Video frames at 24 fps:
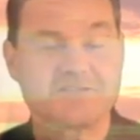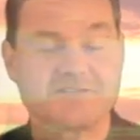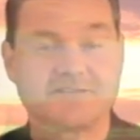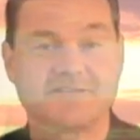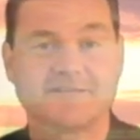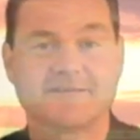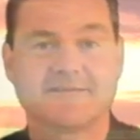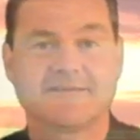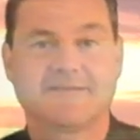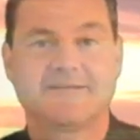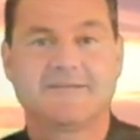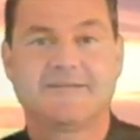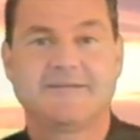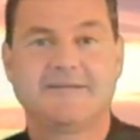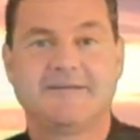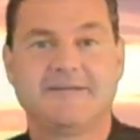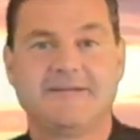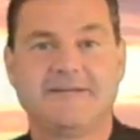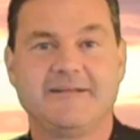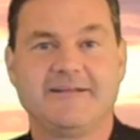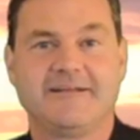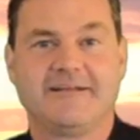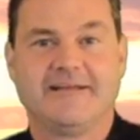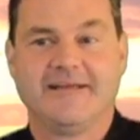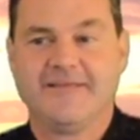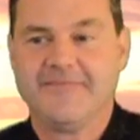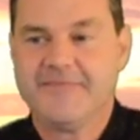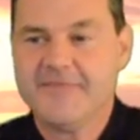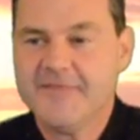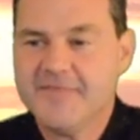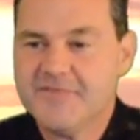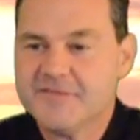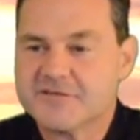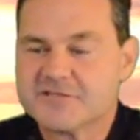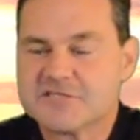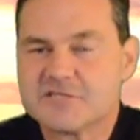and
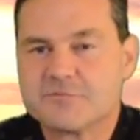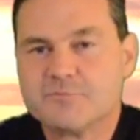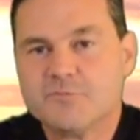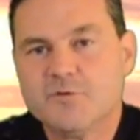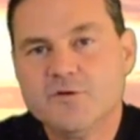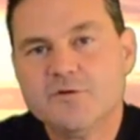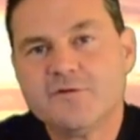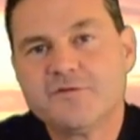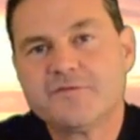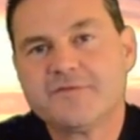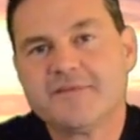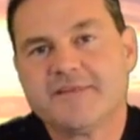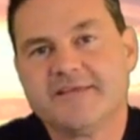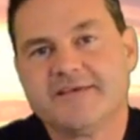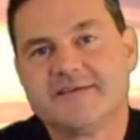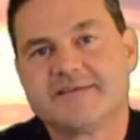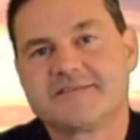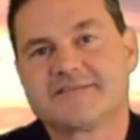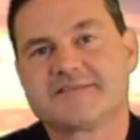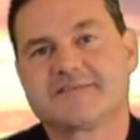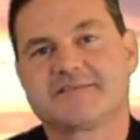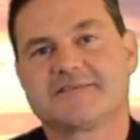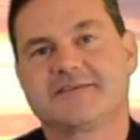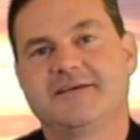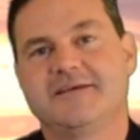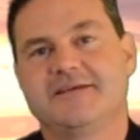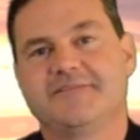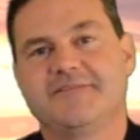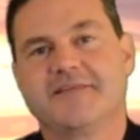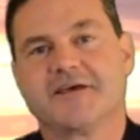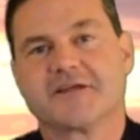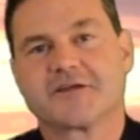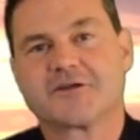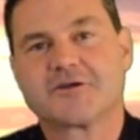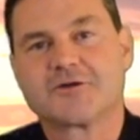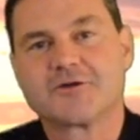then the smoothness
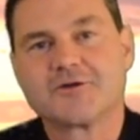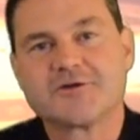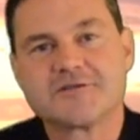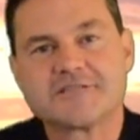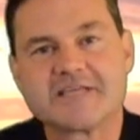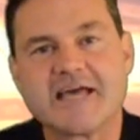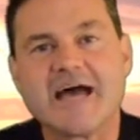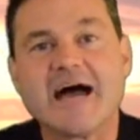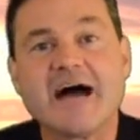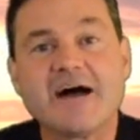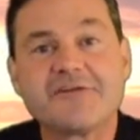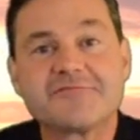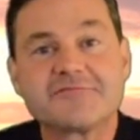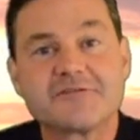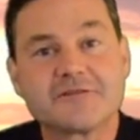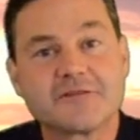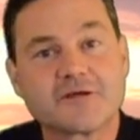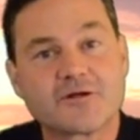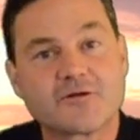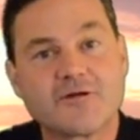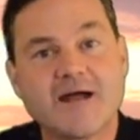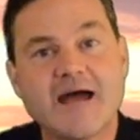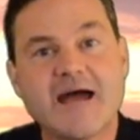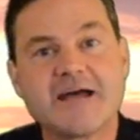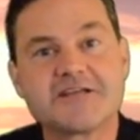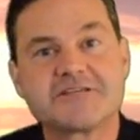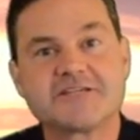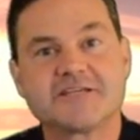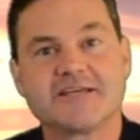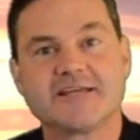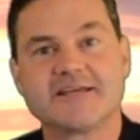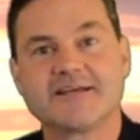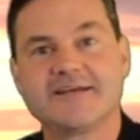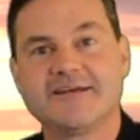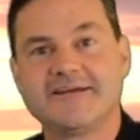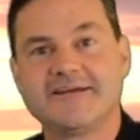that occurs after the crashing.